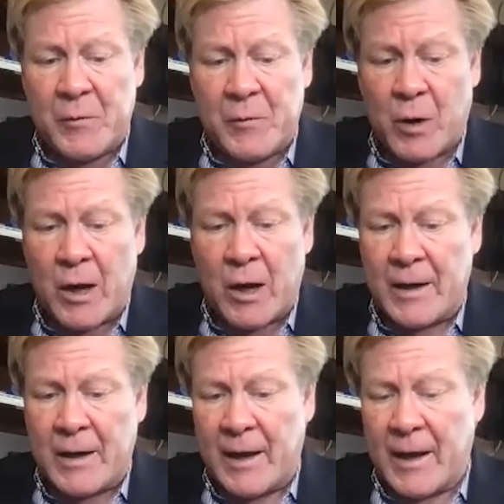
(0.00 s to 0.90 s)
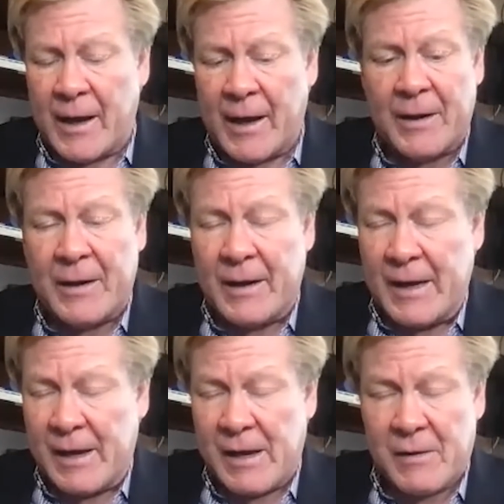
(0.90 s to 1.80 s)
drug, and
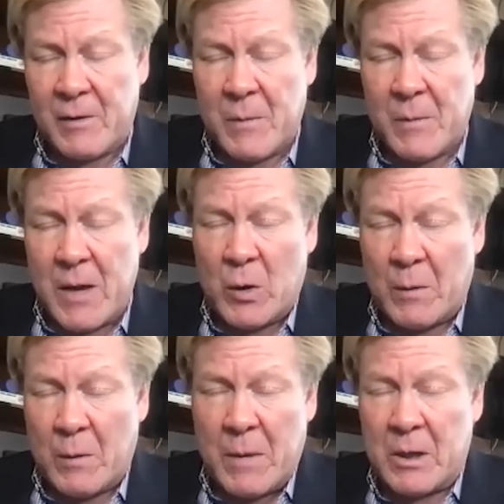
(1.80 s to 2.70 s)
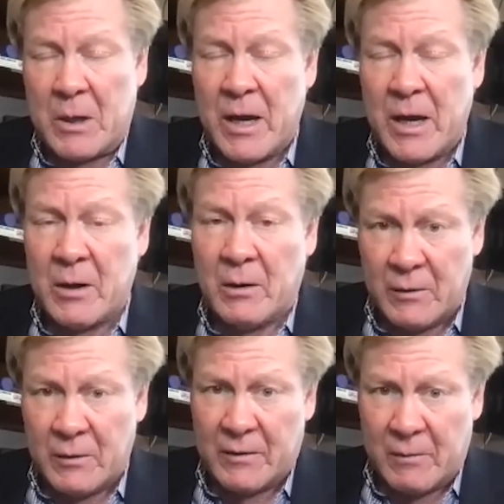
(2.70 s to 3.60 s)
even though it may be
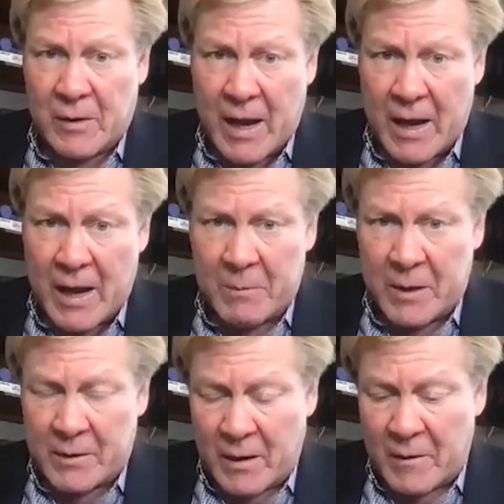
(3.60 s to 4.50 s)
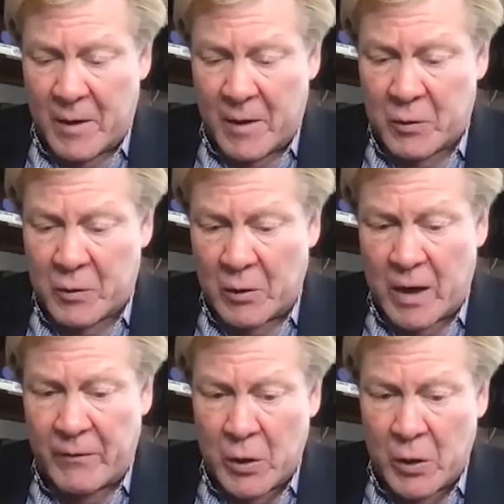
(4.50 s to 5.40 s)
legal, you can't be a truck
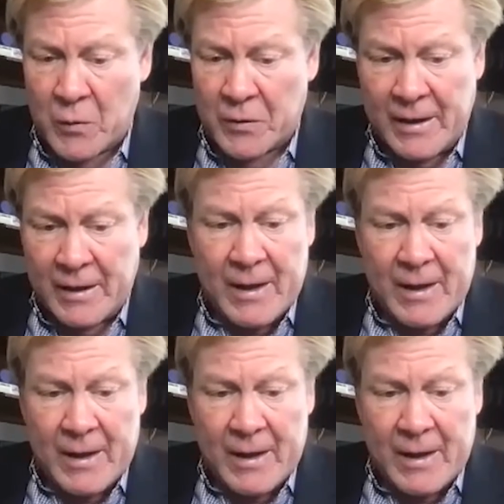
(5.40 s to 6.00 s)
driver and use it.